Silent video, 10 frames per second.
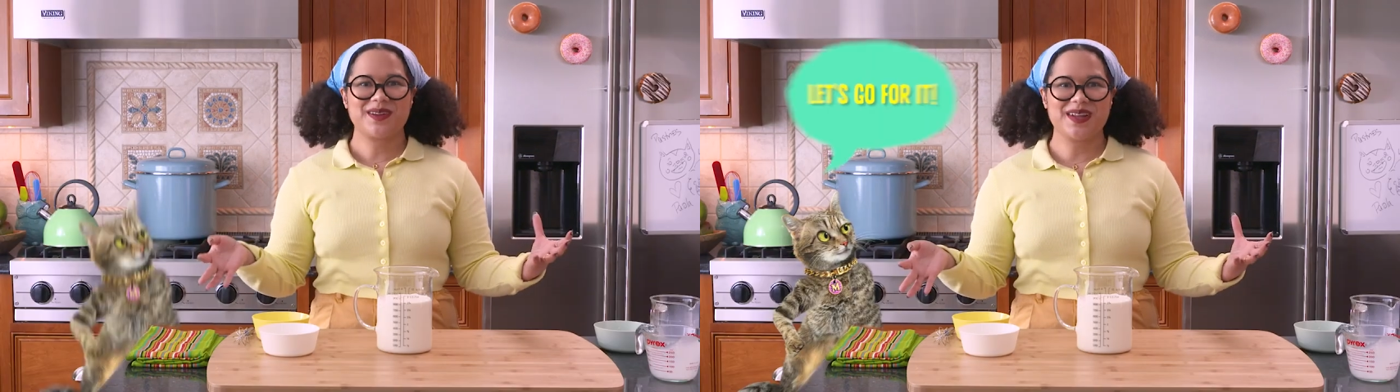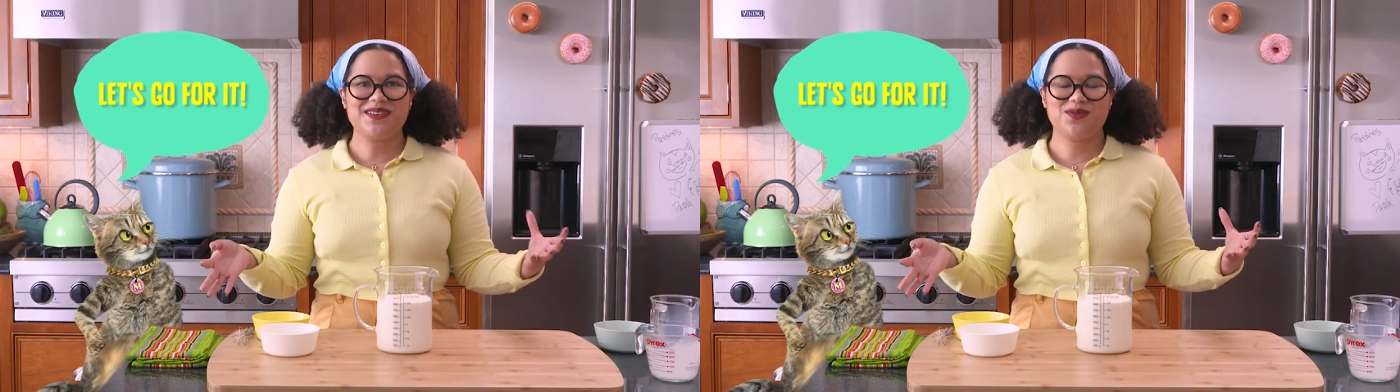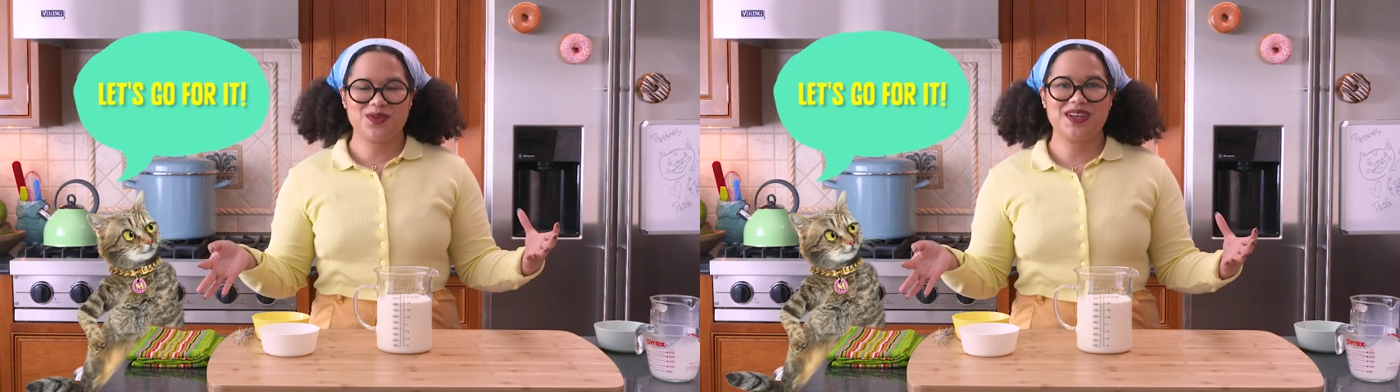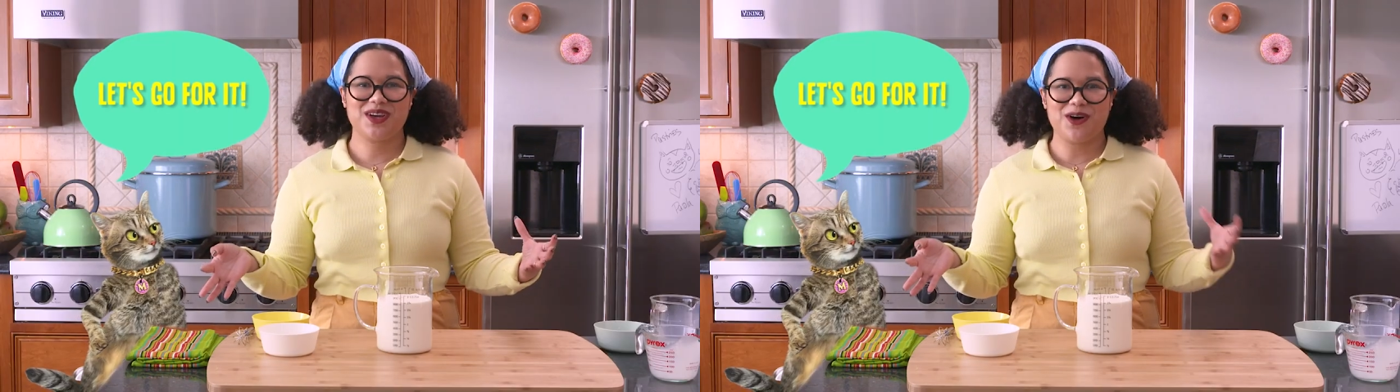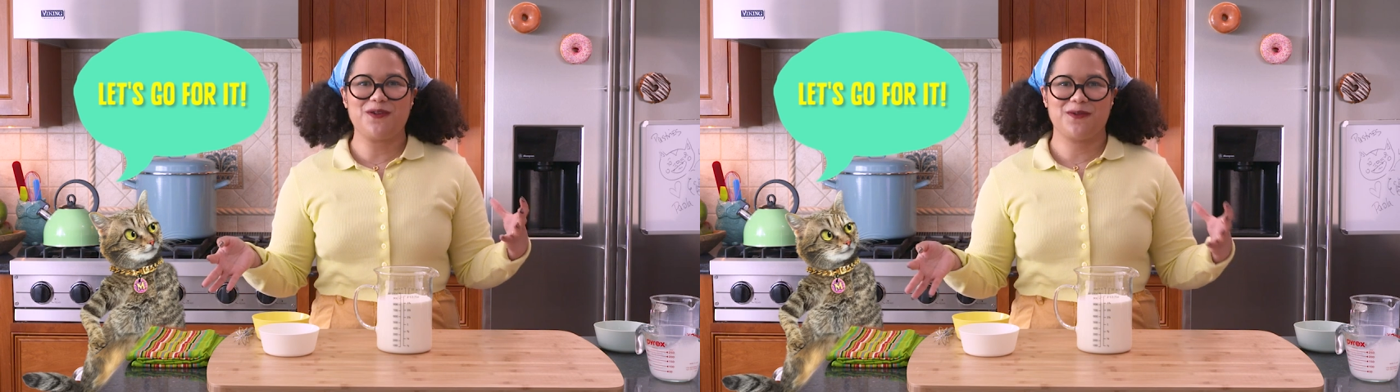Let's really
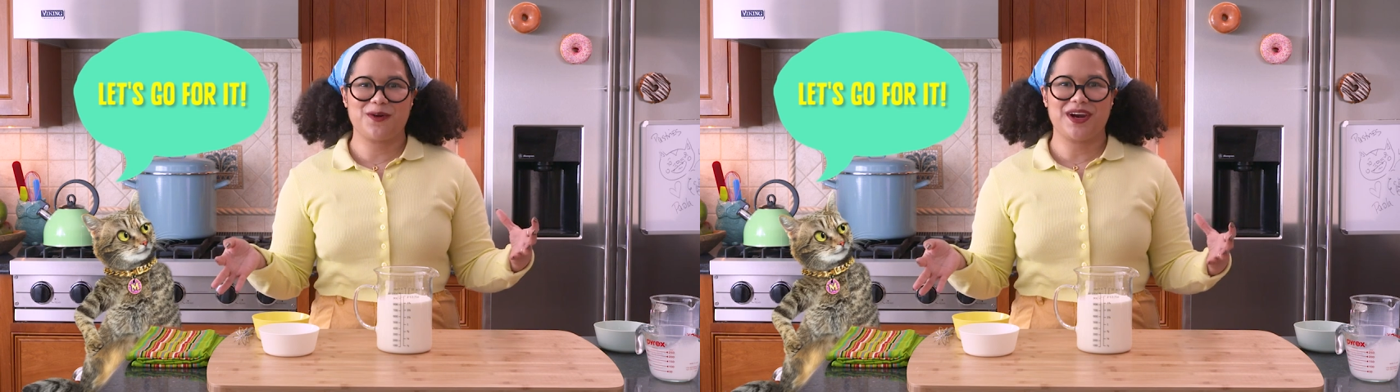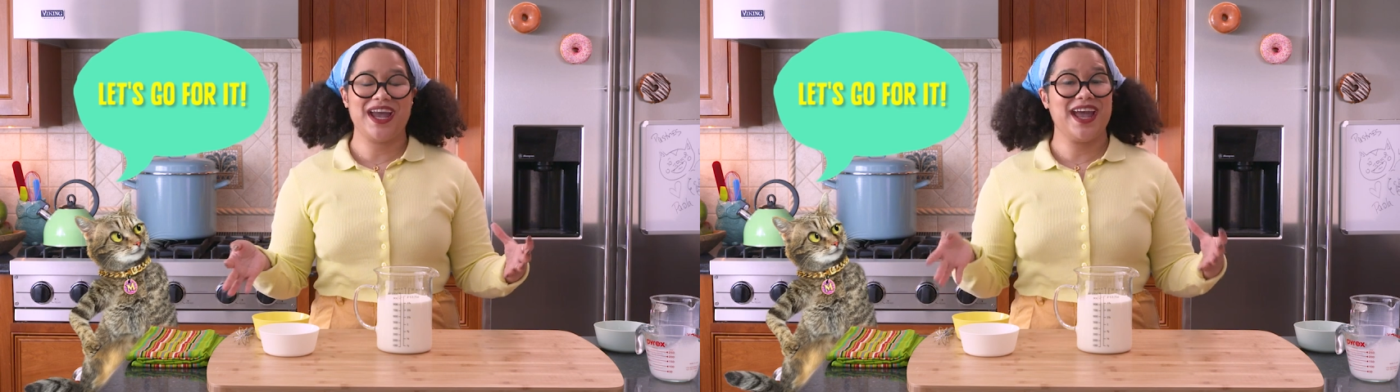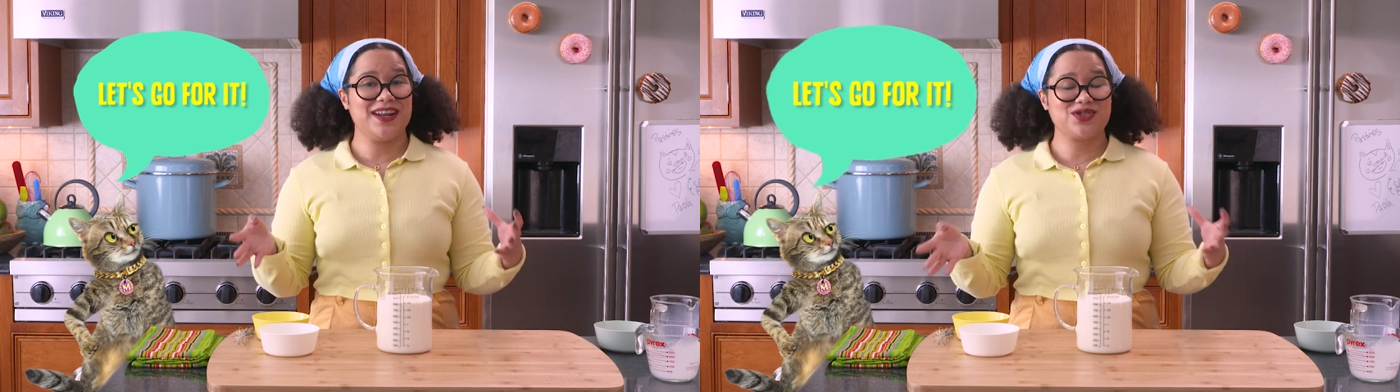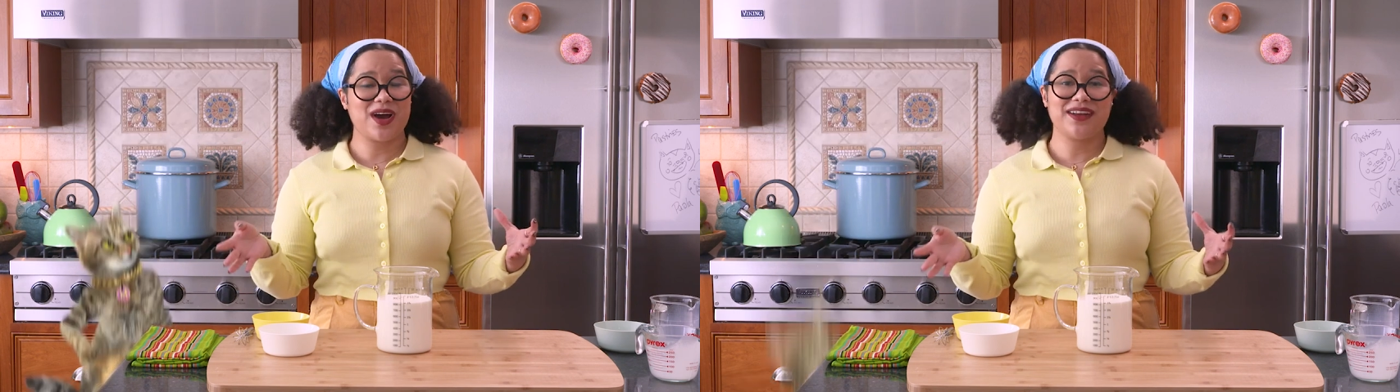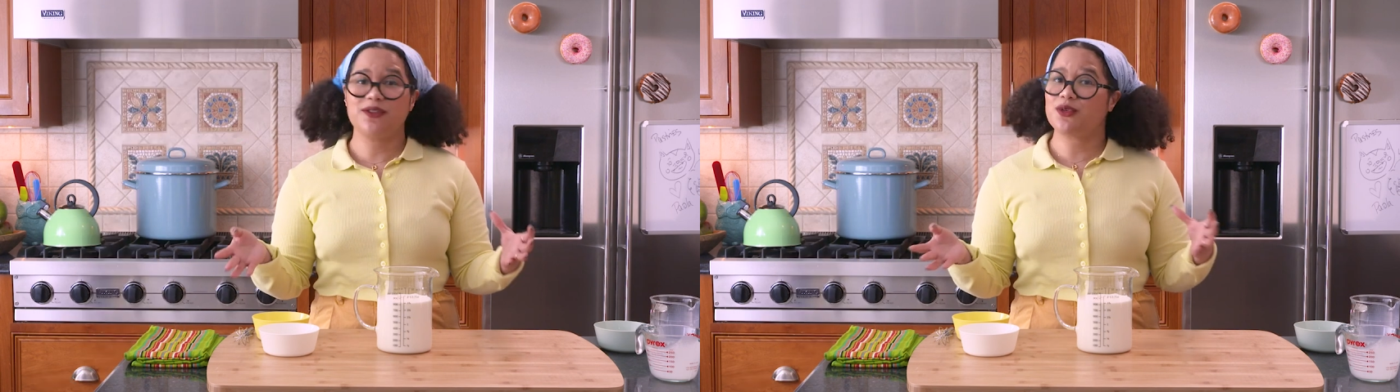go for it and try